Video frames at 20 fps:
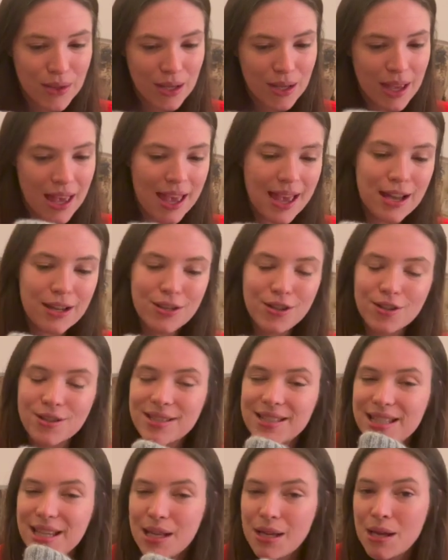And you'll
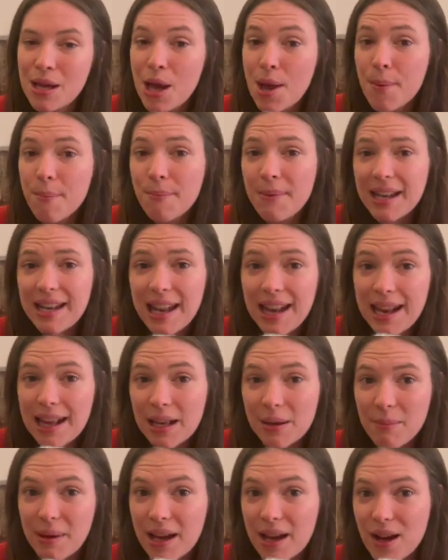see me knitting
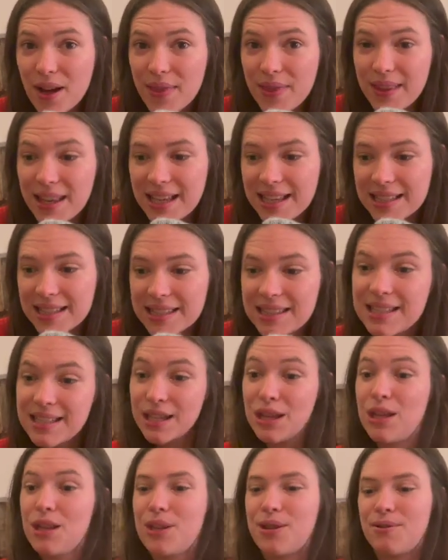a bit on these
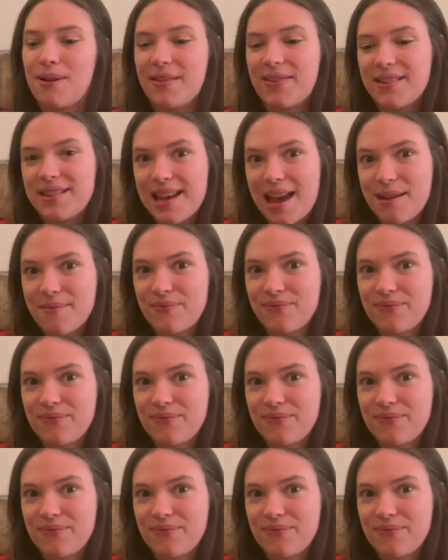throughout the day.